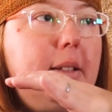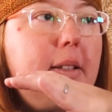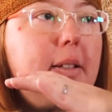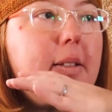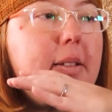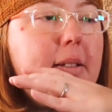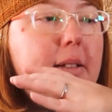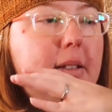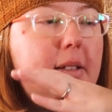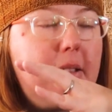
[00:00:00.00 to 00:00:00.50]

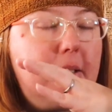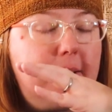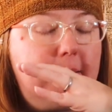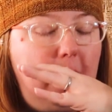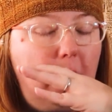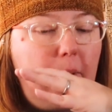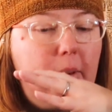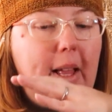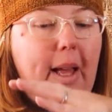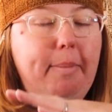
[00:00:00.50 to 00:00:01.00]

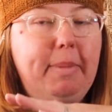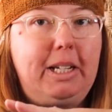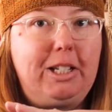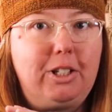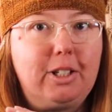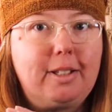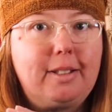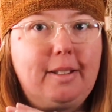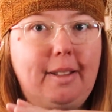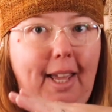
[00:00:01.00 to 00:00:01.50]
So let me
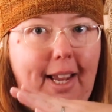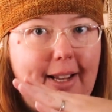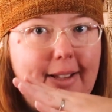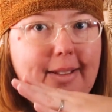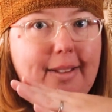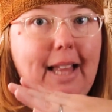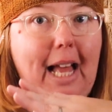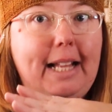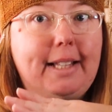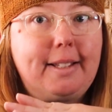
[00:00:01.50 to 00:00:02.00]
just
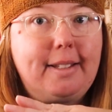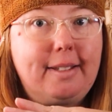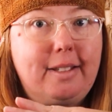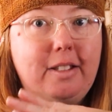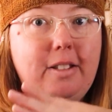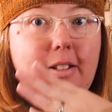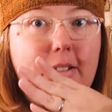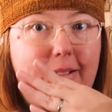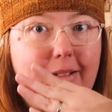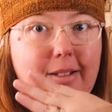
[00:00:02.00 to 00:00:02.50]
like,
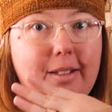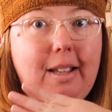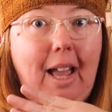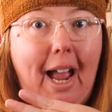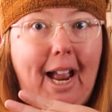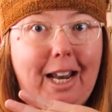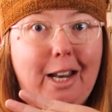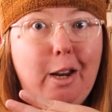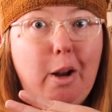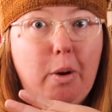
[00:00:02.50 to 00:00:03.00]
let's,
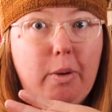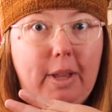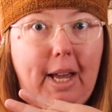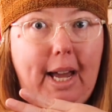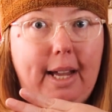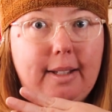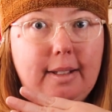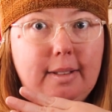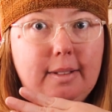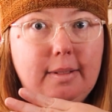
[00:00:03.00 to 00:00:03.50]
I know
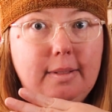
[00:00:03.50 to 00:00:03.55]
that.